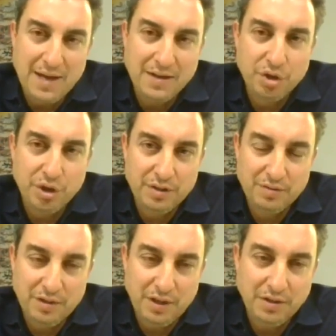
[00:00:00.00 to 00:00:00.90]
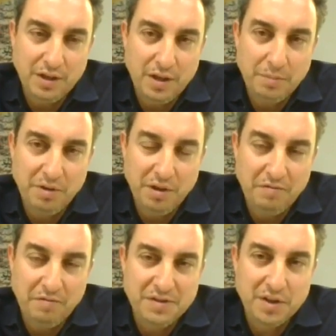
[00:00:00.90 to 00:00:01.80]
anchor it in a
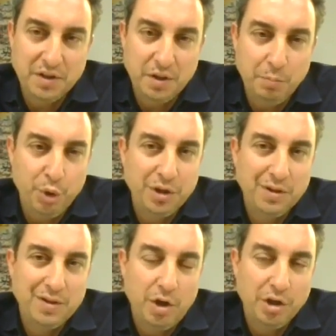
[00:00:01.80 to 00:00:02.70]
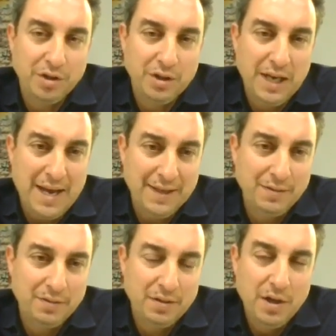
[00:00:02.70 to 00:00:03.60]
physical point on
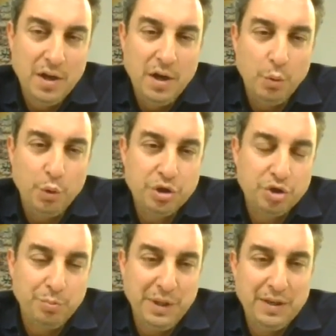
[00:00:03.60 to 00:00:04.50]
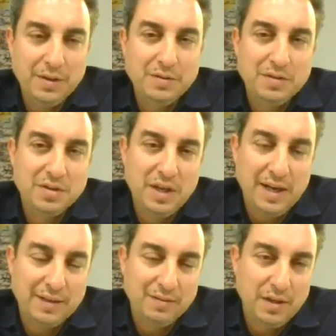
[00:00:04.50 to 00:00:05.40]
land, which means
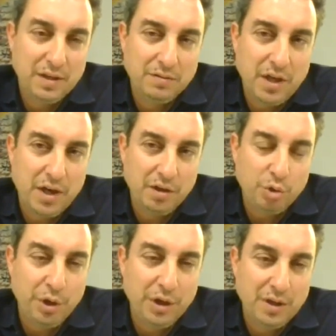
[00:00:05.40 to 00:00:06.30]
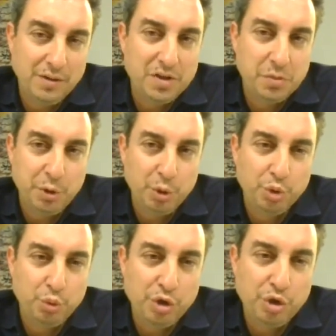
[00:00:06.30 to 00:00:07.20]
that the territorial
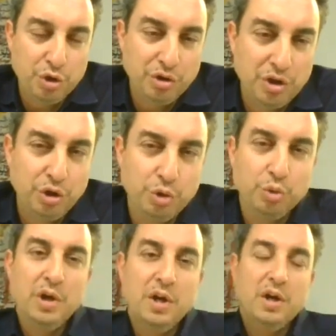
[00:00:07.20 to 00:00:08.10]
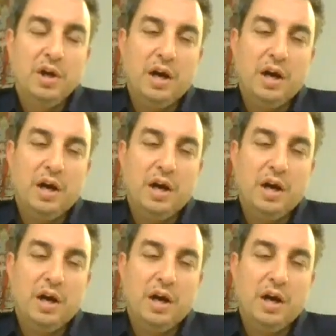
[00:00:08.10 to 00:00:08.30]
dispute will continue